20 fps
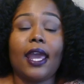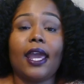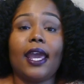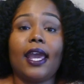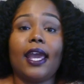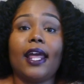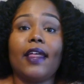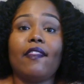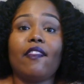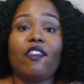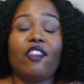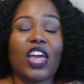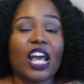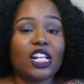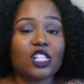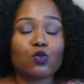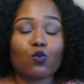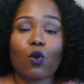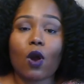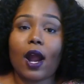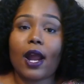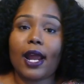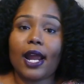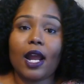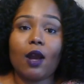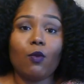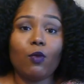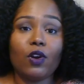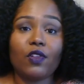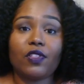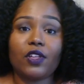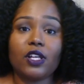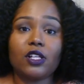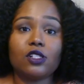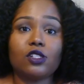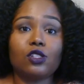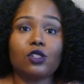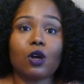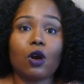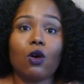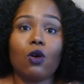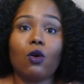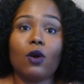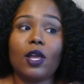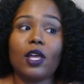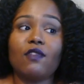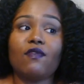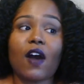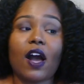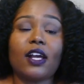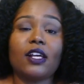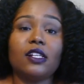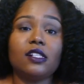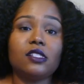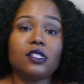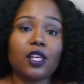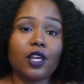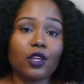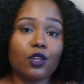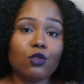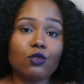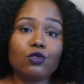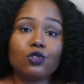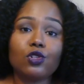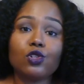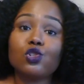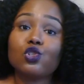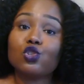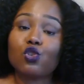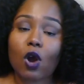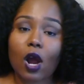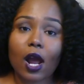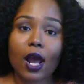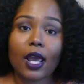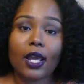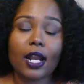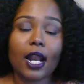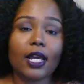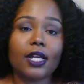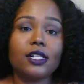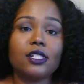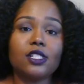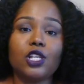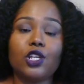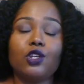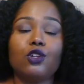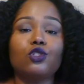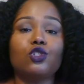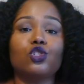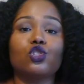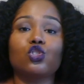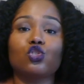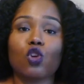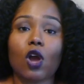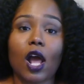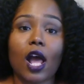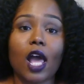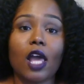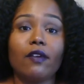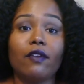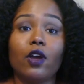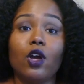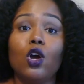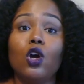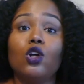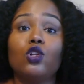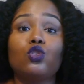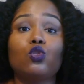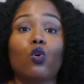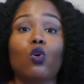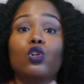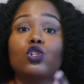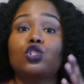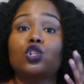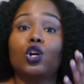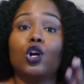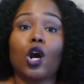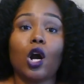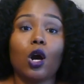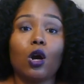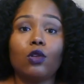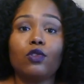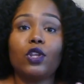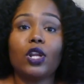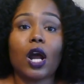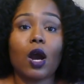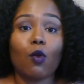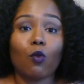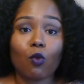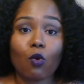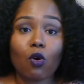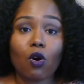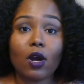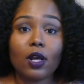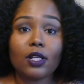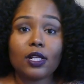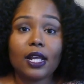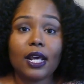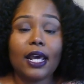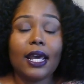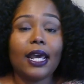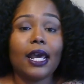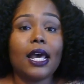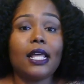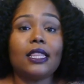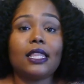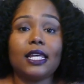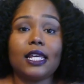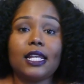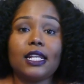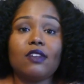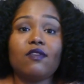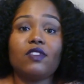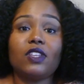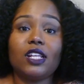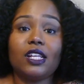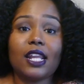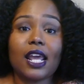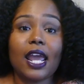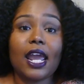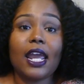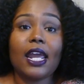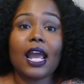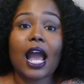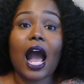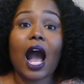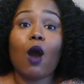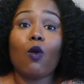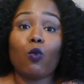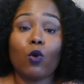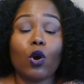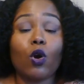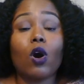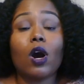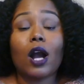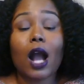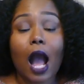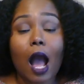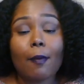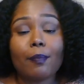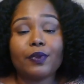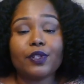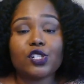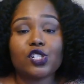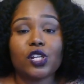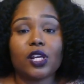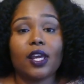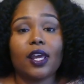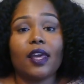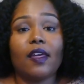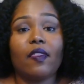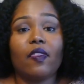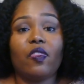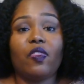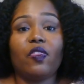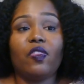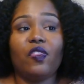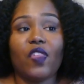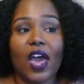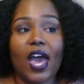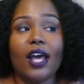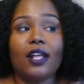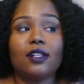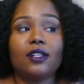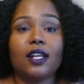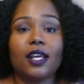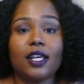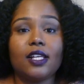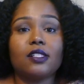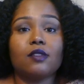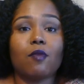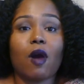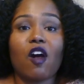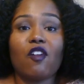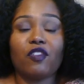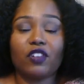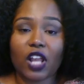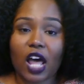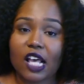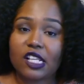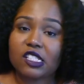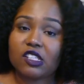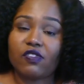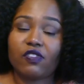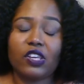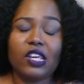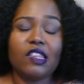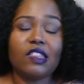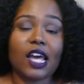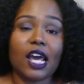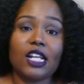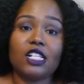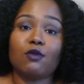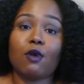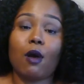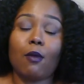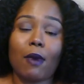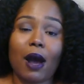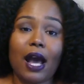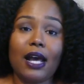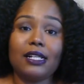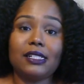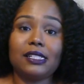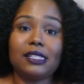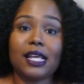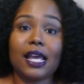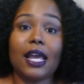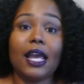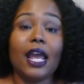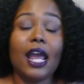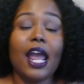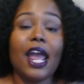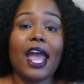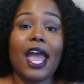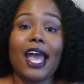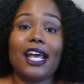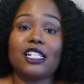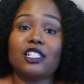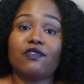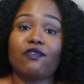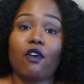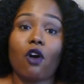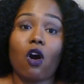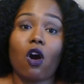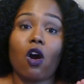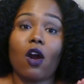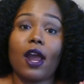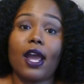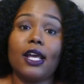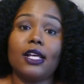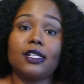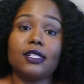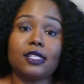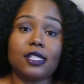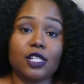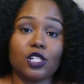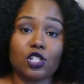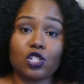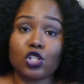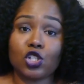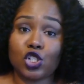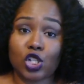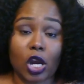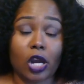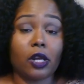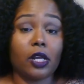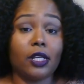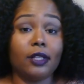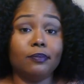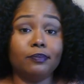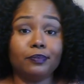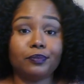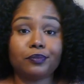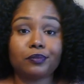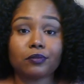And that's where I am with it. So if I continue to try and I continue to strive towards the goal that I want, at the end of the day, I will accomplish it. And that is my philosophy, and that is my mindset as far as this journey